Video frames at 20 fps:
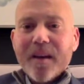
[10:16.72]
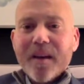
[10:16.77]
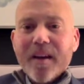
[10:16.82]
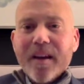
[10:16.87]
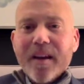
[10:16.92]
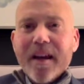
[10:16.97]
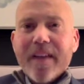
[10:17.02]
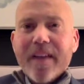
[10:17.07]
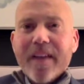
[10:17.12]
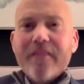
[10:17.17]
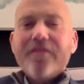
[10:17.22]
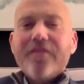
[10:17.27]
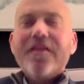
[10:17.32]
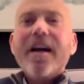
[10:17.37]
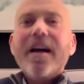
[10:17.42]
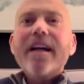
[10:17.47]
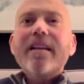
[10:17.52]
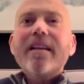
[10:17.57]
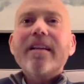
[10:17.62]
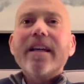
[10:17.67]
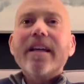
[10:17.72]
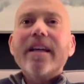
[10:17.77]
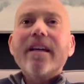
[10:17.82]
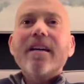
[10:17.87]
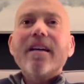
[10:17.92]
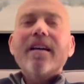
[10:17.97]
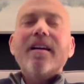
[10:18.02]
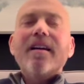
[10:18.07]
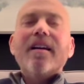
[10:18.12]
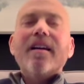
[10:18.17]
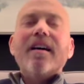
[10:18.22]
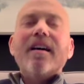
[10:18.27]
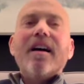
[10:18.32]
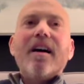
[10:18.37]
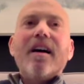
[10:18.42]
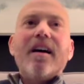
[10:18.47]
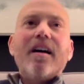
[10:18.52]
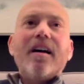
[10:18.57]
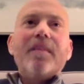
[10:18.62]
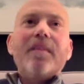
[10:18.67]
And then finally,
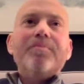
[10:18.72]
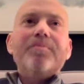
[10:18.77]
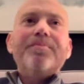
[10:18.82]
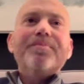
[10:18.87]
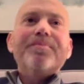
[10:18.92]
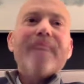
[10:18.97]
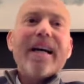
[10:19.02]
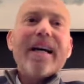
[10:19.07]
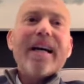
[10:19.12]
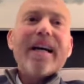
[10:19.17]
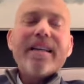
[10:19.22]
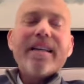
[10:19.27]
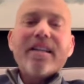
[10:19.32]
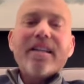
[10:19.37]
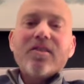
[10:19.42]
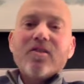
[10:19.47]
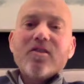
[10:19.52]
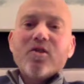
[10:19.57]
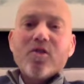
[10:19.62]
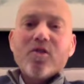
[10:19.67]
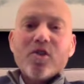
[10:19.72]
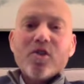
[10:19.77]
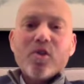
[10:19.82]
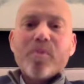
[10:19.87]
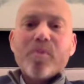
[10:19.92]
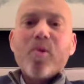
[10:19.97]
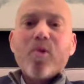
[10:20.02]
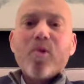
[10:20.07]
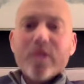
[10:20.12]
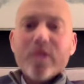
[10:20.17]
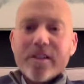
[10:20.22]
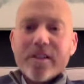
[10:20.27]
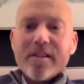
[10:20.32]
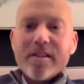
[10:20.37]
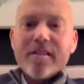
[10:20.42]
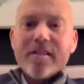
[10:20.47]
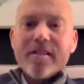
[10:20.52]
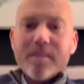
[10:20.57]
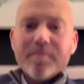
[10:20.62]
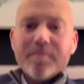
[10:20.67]
I think support
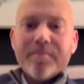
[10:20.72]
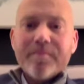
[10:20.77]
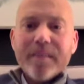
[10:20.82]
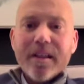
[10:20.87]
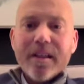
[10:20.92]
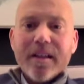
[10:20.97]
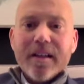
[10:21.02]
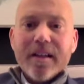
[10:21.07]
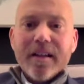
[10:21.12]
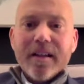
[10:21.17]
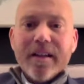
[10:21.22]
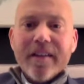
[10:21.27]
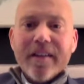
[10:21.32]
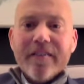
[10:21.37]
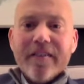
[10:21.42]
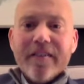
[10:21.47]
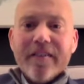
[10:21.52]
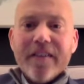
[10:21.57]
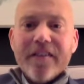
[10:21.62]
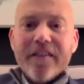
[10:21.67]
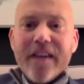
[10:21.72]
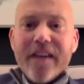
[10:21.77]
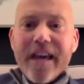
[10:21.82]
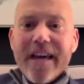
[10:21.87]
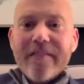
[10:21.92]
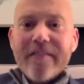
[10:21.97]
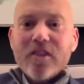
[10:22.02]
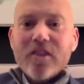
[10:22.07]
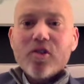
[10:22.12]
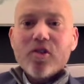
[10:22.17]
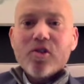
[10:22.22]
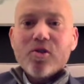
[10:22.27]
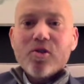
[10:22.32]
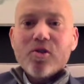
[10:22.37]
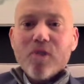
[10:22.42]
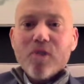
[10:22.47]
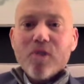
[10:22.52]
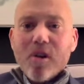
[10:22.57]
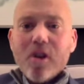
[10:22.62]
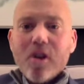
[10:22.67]
system. If you have a
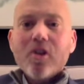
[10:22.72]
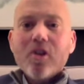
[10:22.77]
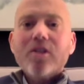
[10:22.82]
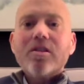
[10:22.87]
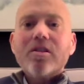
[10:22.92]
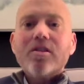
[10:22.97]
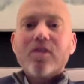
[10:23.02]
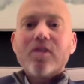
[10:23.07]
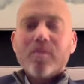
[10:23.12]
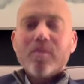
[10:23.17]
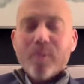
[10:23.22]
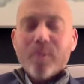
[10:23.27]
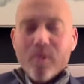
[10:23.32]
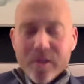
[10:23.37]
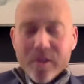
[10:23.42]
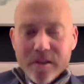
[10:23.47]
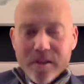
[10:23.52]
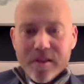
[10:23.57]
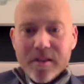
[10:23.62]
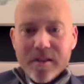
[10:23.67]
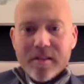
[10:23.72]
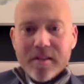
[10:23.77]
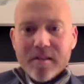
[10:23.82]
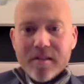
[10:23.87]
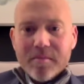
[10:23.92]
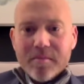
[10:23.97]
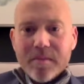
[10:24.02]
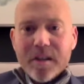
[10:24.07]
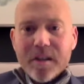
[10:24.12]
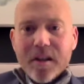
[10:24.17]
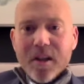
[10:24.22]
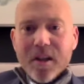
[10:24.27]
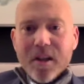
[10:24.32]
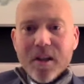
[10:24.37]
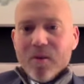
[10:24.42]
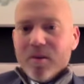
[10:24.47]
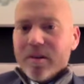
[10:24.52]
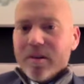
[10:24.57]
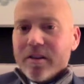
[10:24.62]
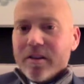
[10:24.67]
strong support system,
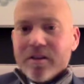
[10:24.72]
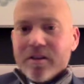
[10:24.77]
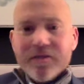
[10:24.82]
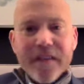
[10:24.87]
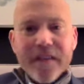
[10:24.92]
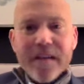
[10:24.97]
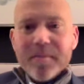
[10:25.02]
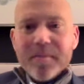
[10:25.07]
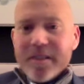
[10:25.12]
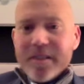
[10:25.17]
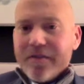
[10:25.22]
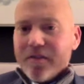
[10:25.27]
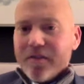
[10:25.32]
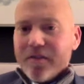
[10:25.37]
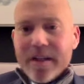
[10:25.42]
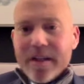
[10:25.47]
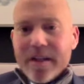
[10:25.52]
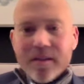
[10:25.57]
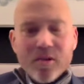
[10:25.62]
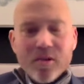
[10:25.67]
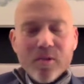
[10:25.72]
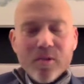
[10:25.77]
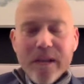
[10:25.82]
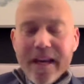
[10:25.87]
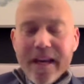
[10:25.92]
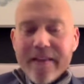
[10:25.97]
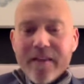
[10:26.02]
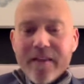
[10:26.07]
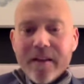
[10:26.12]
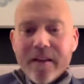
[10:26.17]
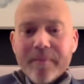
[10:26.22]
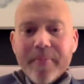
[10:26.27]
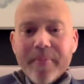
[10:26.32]
whether it's family, friends, what have you,